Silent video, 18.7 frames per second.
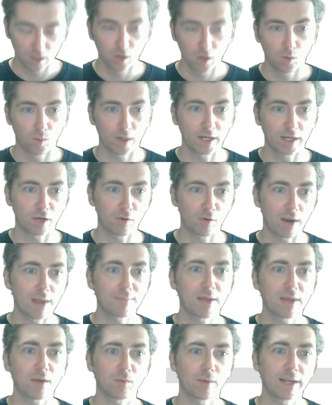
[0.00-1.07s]
we're going to grab
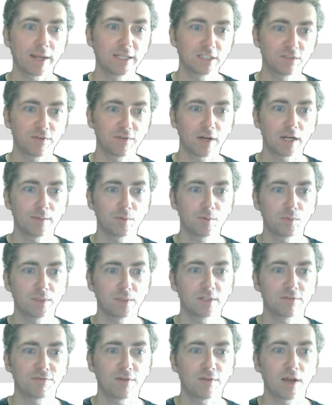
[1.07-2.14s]
that range variable we
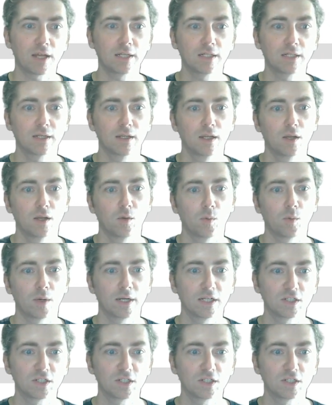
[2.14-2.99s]
defined. We're going to